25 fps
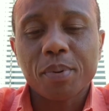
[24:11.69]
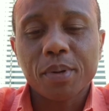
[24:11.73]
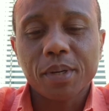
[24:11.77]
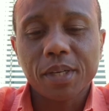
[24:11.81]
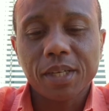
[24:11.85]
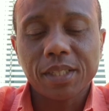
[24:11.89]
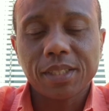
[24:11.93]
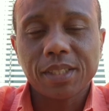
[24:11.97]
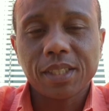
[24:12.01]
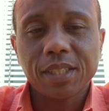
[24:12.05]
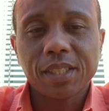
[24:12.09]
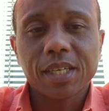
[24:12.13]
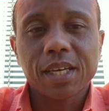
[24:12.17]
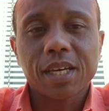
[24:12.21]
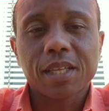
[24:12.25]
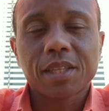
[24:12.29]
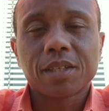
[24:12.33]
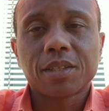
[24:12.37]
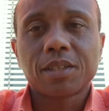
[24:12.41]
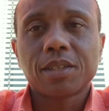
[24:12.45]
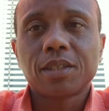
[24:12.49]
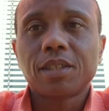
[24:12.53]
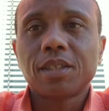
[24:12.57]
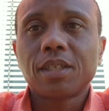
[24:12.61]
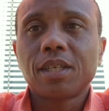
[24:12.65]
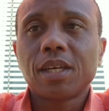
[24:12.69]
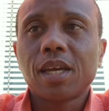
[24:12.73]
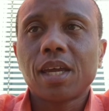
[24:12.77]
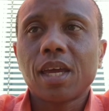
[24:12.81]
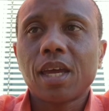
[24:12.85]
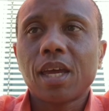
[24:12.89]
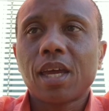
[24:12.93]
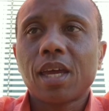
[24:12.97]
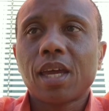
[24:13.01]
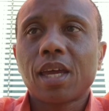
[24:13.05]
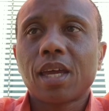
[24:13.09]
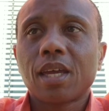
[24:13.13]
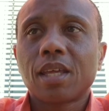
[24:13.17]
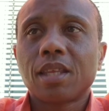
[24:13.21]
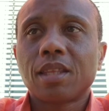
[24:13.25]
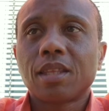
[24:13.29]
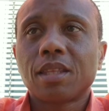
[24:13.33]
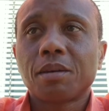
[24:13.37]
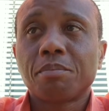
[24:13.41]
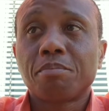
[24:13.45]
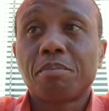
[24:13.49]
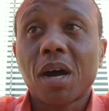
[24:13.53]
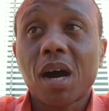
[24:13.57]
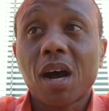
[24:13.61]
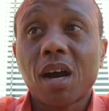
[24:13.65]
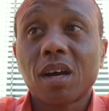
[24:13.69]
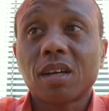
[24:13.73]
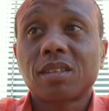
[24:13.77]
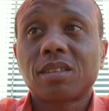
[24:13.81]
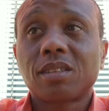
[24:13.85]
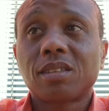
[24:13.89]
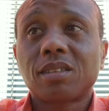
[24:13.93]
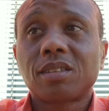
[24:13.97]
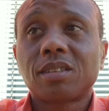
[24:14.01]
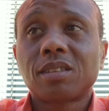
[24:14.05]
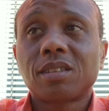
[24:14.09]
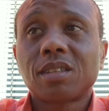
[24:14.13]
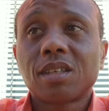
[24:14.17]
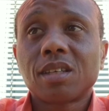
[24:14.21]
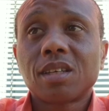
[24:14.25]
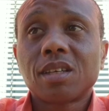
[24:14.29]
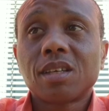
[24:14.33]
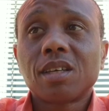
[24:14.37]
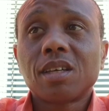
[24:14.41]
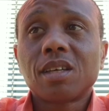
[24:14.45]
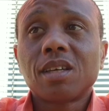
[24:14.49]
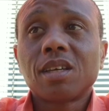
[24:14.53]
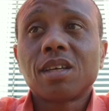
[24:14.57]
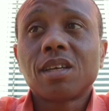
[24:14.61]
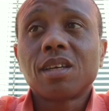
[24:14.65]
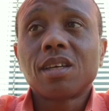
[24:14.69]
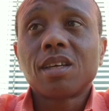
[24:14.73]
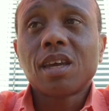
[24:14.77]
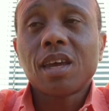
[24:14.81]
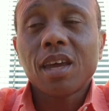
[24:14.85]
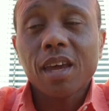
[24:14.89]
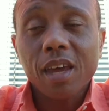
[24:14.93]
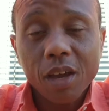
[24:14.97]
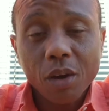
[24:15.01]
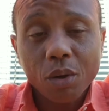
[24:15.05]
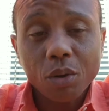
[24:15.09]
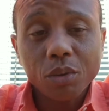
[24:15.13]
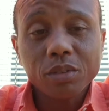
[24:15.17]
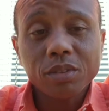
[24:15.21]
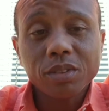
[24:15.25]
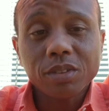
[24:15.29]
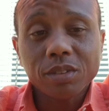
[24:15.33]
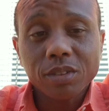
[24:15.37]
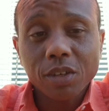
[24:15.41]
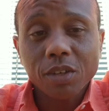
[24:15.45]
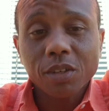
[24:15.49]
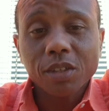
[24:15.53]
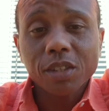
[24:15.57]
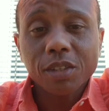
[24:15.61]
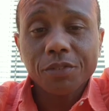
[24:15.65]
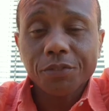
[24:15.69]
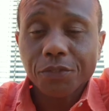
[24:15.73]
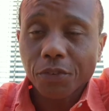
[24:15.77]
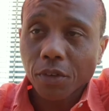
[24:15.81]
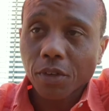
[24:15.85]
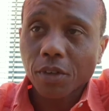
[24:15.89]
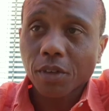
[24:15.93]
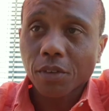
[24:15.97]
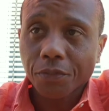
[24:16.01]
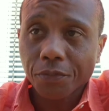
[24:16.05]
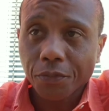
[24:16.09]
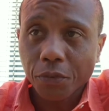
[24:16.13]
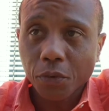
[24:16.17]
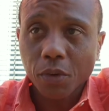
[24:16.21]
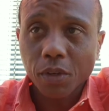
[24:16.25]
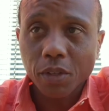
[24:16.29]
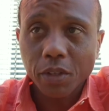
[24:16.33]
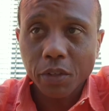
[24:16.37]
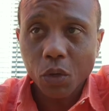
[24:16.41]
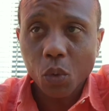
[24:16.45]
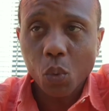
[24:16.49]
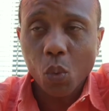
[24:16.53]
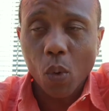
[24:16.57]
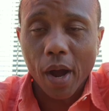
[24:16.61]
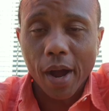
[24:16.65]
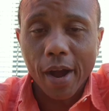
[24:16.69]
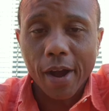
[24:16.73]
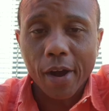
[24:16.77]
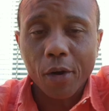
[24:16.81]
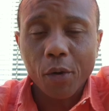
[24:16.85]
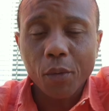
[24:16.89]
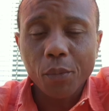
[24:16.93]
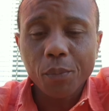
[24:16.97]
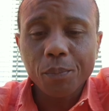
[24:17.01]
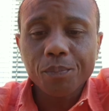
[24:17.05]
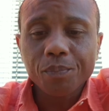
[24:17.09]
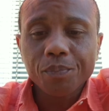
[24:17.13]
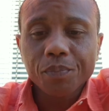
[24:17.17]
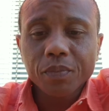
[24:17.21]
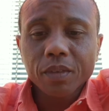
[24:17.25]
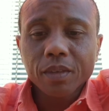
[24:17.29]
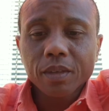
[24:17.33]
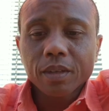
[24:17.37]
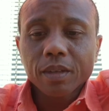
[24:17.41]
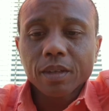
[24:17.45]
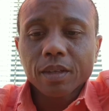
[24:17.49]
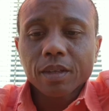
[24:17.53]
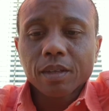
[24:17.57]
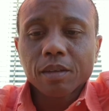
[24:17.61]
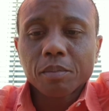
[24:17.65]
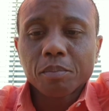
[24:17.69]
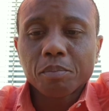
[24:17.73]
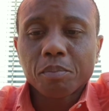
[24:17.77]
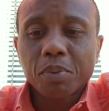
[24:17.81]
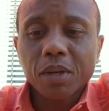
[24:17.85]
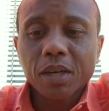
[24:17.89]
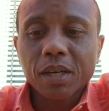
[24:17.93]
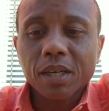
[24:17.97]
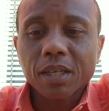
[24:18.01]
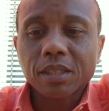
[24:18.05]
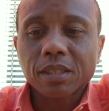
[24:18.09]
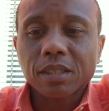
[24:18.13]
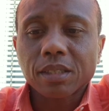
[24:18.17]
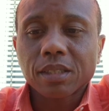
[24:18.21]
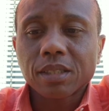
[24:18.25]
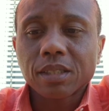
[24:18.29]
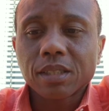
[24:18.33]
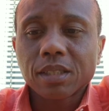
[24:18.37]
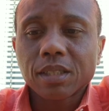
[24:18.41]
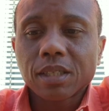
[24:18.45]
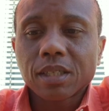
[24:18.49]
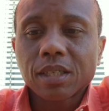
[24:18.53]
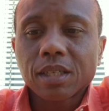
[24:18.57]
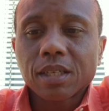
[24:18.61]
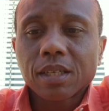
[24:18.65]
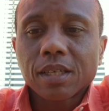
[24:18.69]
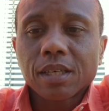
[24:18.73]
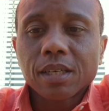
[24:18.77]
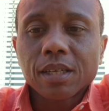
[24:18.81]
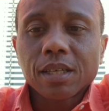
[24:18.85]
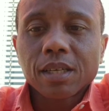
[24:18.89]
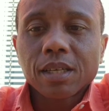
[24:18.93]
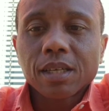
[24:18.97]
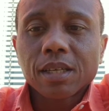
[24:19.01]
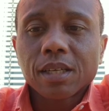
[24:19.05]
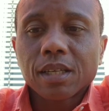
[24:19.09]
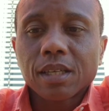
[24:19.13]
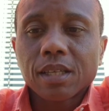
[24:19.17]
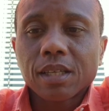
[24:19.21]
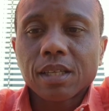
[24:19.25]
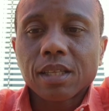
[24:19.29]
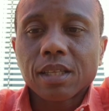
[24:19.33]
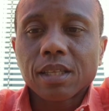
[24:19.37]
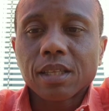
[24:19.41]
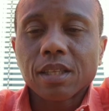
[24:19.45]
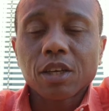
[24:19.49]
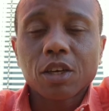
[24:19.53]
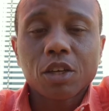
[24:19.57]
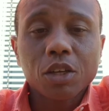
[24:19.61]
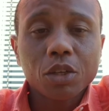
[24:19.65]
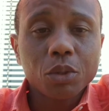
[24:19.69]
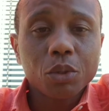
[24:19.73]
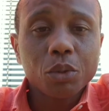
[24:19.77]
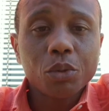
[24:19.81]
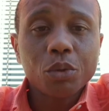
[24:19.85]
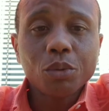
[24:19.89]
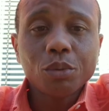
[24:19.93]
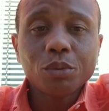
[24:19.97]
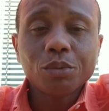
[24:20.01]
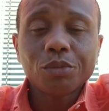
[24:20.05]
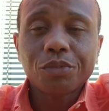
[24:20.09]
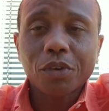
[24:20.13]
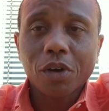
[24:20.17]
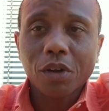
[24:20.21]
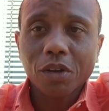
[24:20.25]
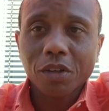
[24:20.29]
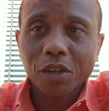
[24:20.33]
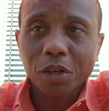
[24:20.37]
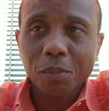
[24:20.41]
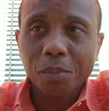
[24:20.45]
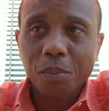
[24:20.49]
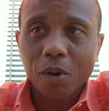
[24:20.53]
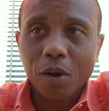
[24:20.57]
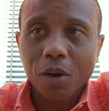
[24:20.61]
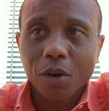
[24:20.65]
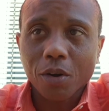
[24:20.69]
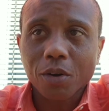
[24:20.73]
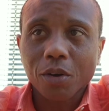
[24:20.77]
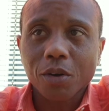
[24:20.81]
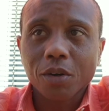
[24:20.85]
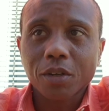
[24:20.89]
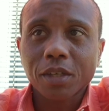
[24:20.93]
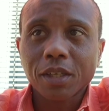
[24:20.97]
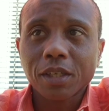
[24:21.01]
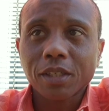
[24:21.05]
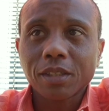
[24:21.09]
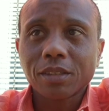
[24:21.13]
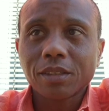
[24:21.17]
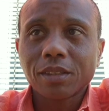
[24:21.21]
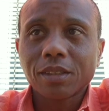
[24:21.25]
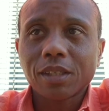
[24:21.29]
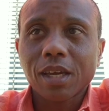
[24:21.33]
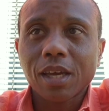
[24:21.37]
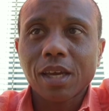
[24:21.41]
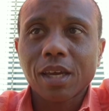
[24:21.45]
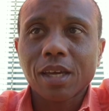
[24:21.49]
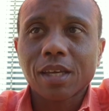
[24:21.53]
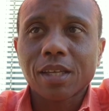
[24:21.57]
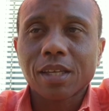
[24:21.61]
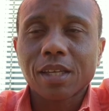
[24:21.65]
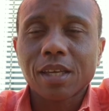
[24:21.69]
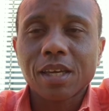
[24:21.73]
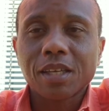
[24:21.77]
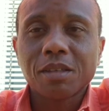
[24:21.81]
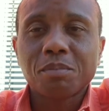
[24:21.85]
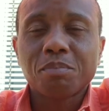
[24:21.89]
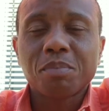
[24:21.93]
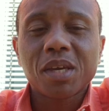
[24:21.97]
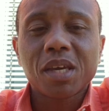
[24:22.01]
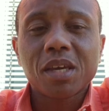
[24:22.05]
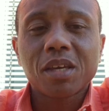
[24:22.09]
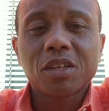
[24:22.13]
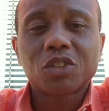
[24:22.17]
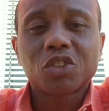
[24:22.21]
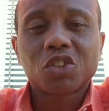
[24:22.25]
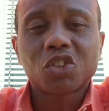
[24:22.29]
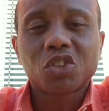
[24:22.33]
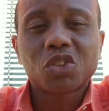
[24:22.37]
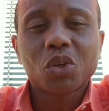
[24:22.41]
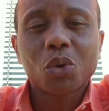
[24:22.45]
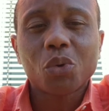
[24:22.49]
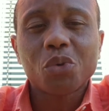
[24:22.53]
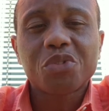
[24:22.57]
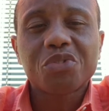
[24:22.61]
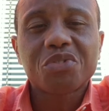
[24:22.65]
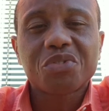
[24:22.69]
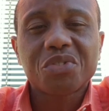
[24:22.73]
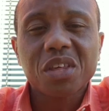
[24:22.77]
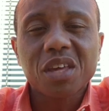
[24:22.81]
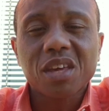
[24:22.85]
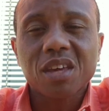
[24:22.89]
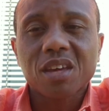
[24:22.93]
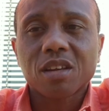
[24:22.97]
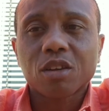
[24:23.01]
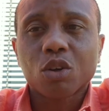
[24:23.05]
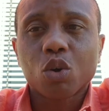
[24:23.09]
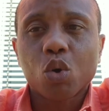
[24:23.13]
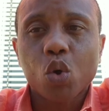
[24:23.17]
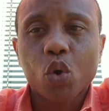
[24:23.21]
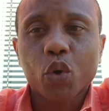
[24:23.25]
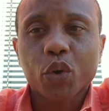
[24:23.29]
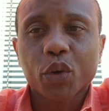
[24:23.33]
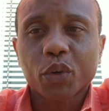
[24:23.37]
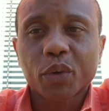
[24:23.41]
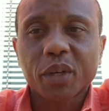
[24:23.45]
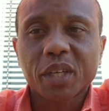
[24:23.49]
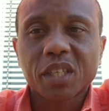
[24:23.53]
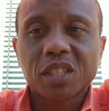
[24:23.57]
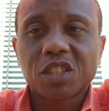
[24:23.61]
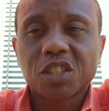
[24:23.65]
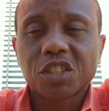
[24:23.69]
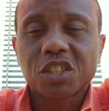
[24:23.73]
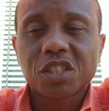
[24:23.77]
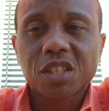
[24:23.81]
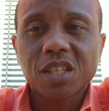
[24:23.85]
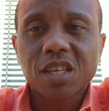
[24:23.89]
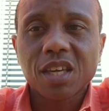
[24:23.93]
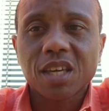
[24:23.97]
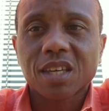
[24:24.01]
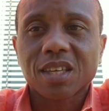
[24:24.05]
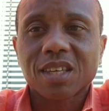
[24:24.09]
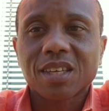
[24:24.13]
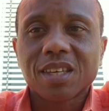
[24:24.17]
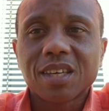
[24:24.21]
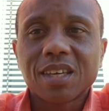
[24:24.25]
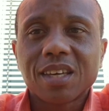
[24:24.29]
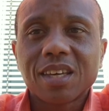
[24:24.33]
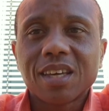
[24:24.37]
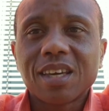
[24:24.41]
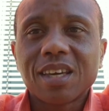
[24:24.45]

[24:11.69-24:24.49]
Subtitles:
put it together, and the box held sturdy for a little while, but the glue falling apart on it, and it being so thin, 1/4 inch thick,